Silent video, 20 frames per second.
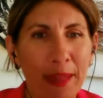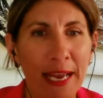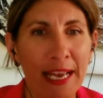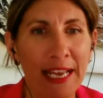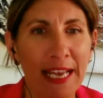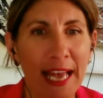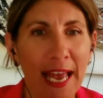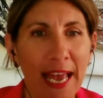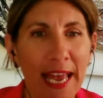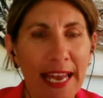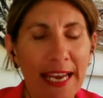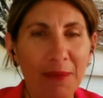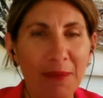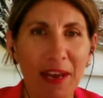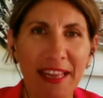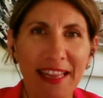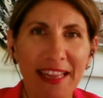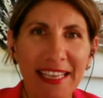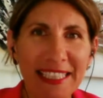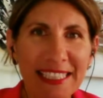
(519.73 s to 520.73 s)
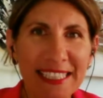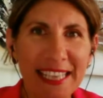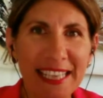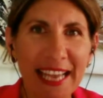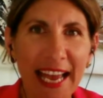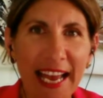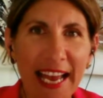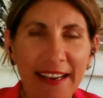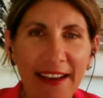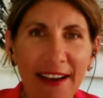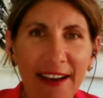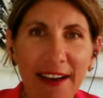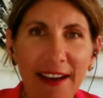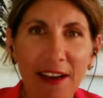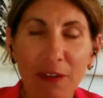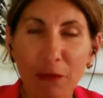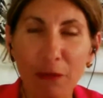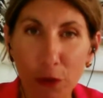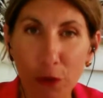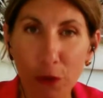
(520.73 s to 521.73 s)
Anyway, this said,
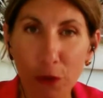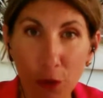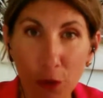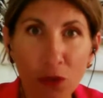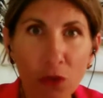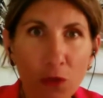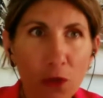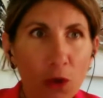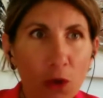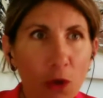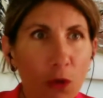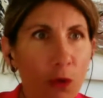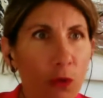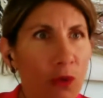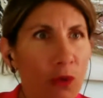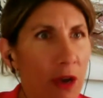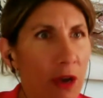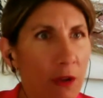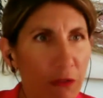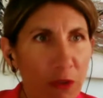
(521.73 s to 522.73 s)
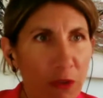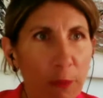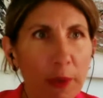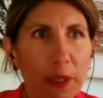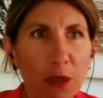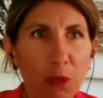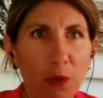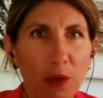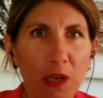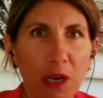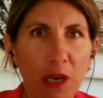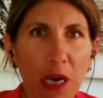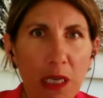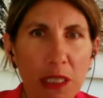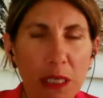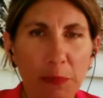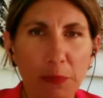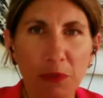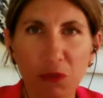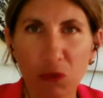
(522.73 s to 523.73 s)
for those of you not familiar with the
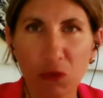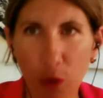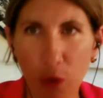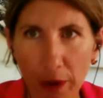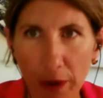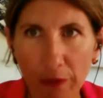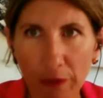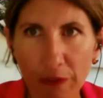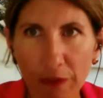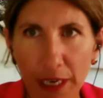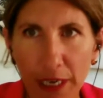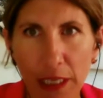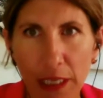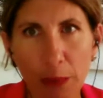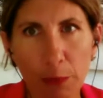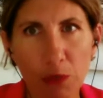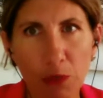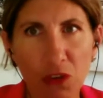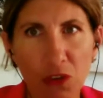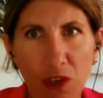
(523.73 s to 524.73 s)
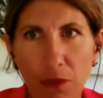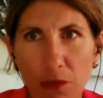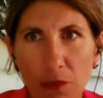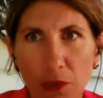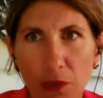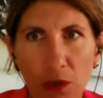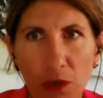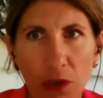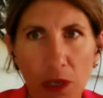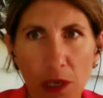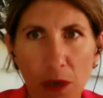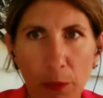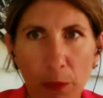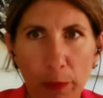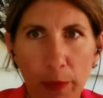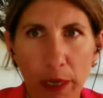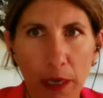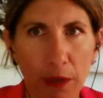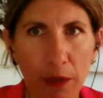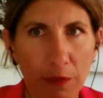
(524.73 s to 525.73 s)
concept of crowdfunding, let me just give you a little
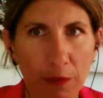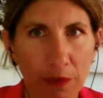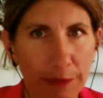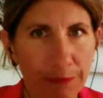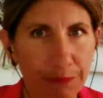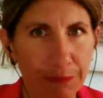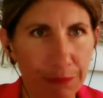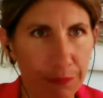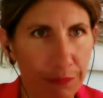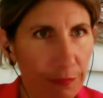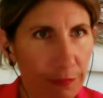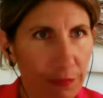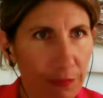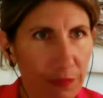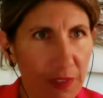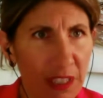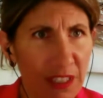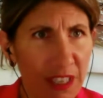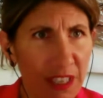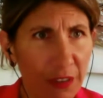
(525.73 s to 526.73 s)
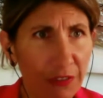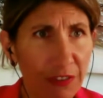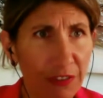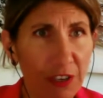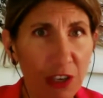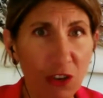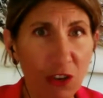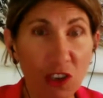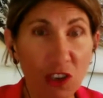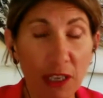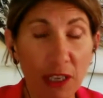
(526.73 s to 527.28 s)
bit of a definition.